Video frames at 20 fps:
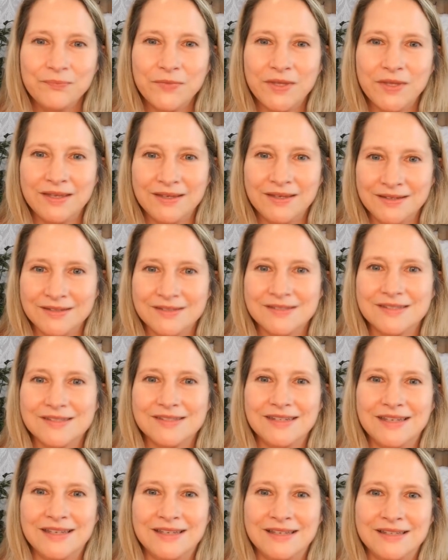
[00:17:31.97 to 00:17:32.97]
is
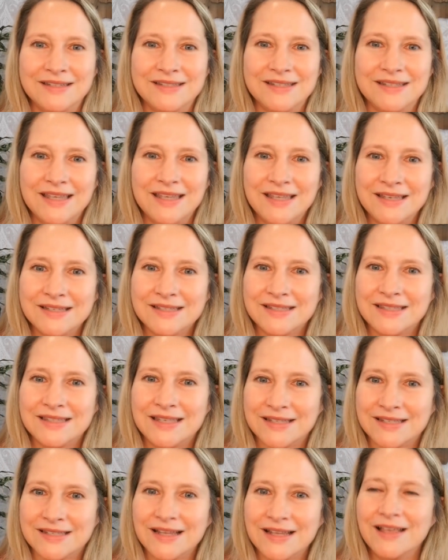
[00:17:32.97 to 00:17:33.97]

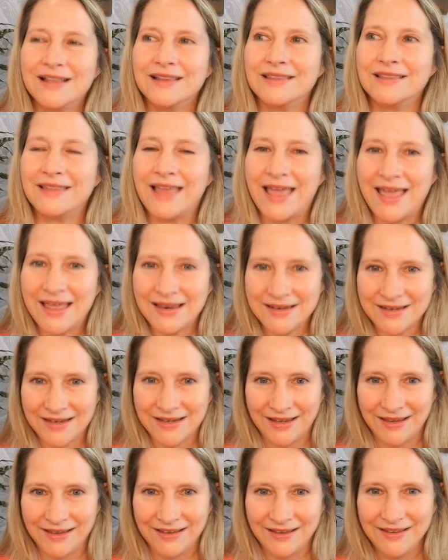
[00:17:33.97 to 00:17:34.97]
this
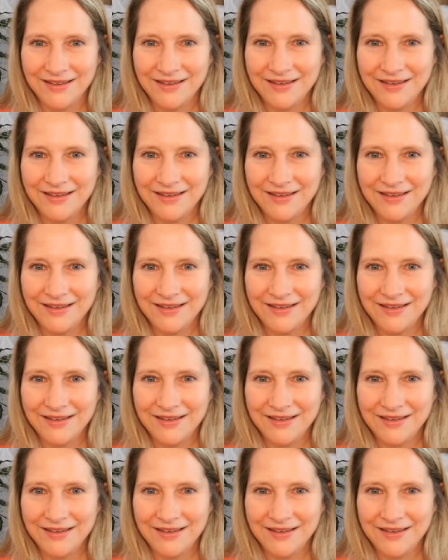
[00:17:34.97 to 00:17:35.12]
landing,